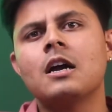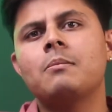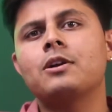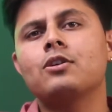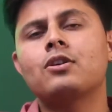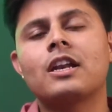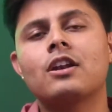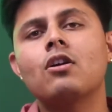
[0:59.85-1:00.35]

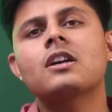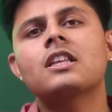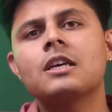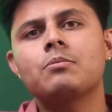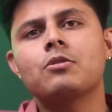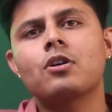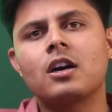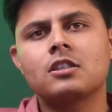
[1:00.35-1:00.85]
But you cannot
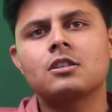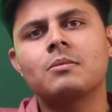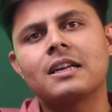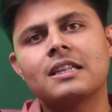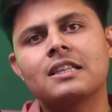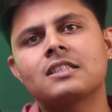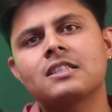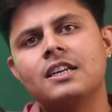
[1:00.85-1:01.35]
keep your customer
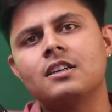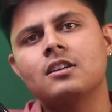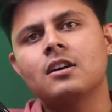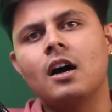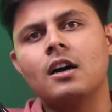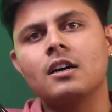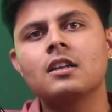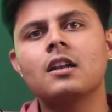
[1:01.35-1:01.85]
at the center
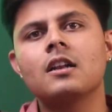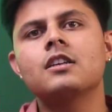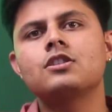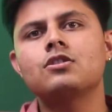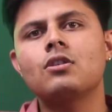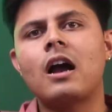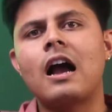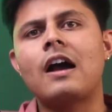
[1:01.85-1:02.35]
until
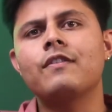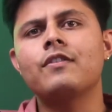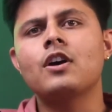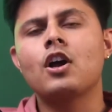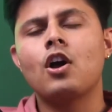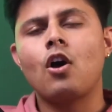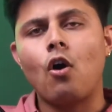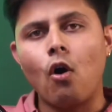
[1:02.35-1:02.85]
unless you have
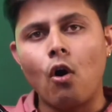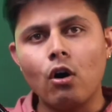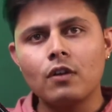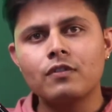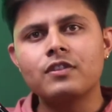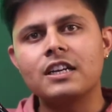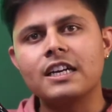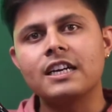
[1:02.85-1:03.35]
all
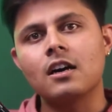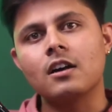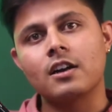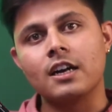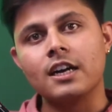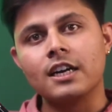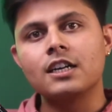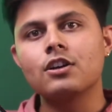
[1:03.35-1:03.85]
of the data
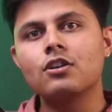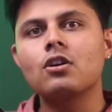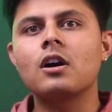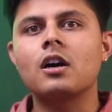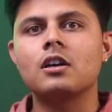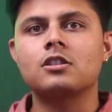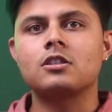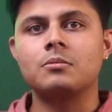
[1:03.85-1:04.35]
related to
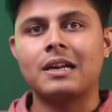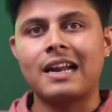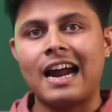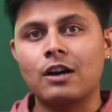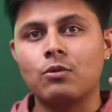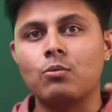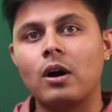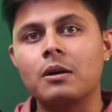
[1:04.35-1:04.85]
customer
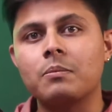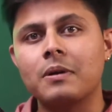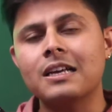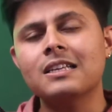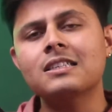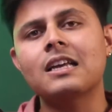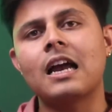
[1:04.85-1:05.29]
at one place,